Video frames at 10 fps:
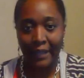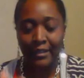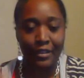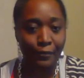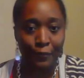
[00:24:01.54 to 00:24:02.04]

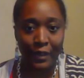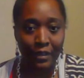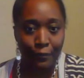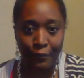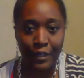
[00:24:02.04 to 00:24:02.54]
packed in the
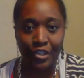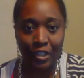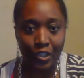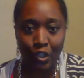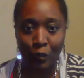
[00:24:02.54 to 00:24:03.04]
in the fridge
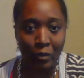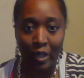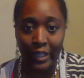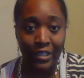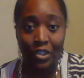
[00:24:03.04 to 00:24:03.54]
at the
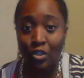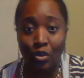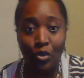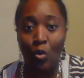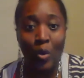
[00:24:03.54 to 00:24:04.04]
supermarkets because you
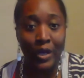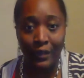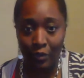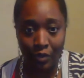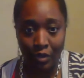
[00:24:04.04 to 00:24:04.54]
don't know where
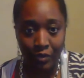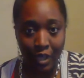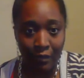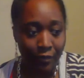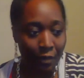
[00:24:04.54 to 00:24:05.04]
the, those
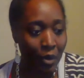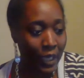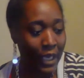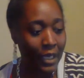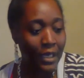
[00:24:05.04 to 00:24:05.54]
come from.
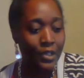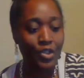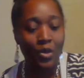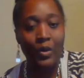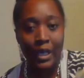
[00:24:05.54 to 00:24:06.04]
Okay,
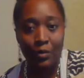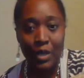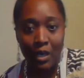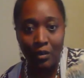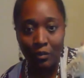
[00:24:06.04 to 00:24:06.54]
so here
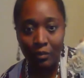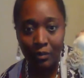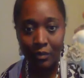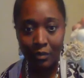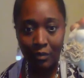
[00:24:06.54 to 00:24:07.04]
we go.
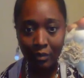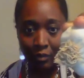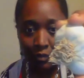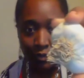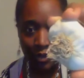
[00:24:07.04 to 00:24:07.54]

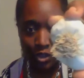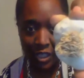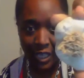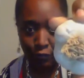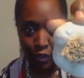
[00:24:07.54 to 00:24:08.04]
You
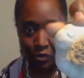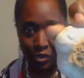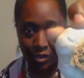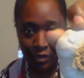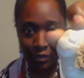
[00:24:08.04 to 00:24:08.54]
see that
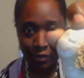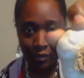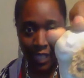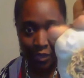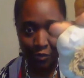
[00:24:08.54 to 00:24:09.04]
root?
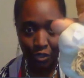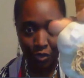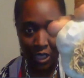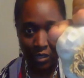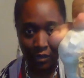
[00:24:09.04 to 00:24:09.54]
That's what you
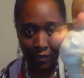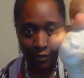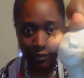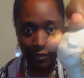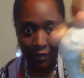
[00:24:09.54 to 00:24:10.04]
need.
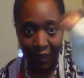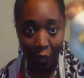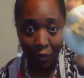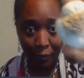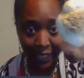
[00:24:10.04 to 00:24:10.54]
So if
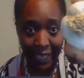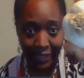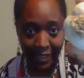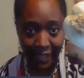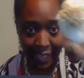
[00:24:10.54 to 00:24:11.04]
I want to
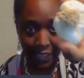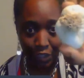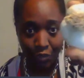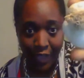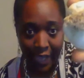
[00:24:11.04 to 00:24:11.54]
plant this, I
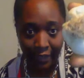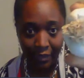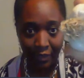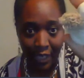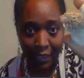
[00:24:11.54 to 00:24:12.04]
can do that.
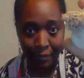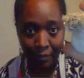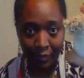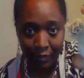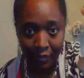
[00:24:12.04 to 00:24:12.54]
Okay.
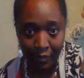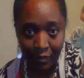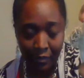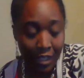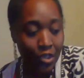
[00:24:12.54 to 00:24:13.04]

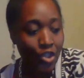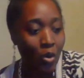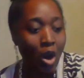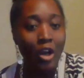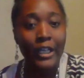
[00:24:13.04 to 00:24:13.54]

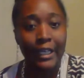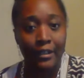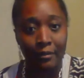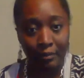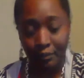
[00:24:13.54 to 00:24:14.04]
So garlic,